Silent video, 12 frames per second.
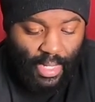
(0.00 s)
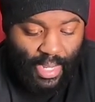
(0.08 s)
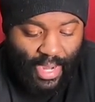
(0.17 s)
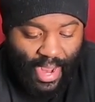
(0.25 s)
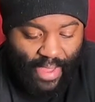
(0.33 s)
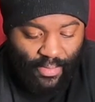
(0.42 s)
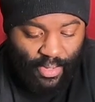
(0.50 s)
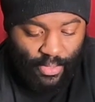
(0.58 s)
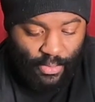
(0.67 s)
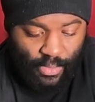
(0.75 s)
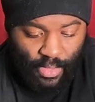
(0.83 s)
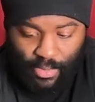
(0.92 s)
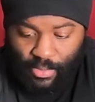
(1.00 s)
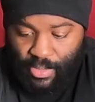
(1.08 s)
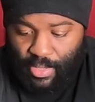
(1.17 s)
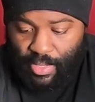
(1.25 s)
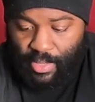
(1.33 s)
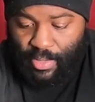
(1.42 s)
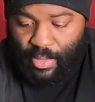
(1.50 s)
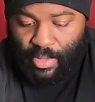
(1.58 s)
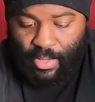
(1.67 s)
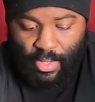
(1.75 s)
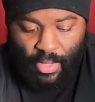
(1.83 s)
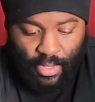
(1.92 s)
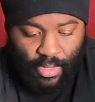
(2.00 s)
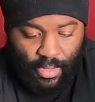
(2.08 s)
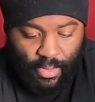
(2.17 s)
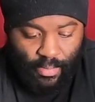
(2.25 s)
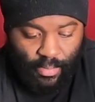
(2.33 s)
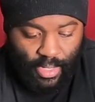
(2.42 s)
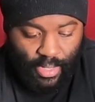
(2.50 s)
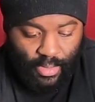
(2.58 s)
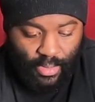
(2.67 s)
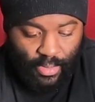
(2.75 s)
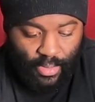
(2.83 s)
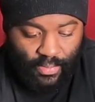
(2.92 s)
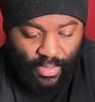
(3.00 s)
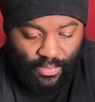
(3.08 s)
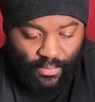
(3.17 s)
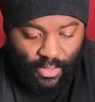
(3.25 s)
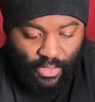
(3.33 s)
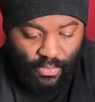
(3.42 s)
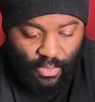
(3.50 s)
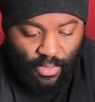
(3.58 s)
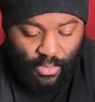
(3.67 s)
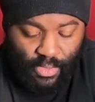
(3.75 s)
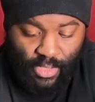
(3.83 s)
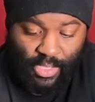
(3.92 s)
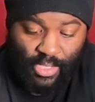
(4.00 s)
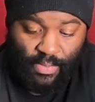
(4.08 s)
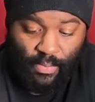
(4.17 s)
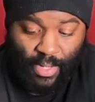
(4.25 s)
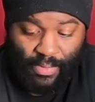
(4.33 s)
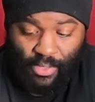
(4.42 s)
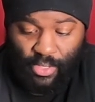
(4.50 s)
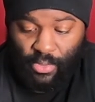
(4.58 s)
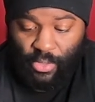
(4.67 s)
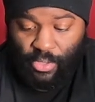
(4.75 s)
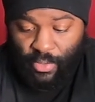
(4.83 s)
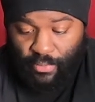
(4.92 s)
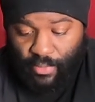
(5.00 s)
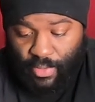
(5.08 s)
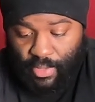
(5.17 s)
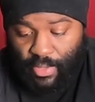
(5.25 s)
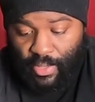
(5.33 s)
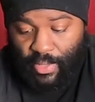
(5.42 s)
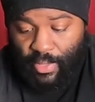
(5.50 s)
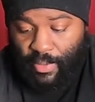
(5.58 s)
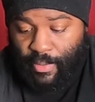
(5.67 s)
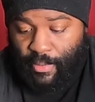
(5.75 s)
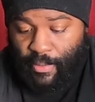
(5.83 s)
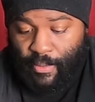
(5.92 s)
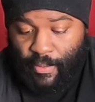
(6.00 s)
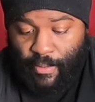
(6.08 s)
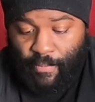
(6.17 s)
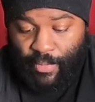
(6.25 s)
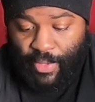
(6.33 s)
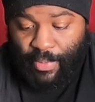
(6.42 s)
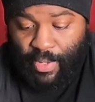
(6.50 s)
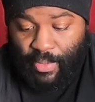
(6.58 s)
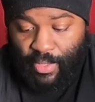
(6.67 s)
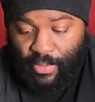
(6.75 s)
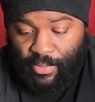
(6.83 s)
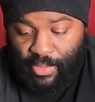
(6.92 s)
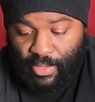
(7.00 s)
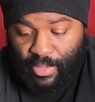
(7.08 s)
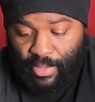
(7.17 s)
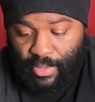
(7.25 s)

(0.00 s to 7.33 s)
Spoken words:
And I haven't used those. But off that first row, since what I've showed you so far, Pocos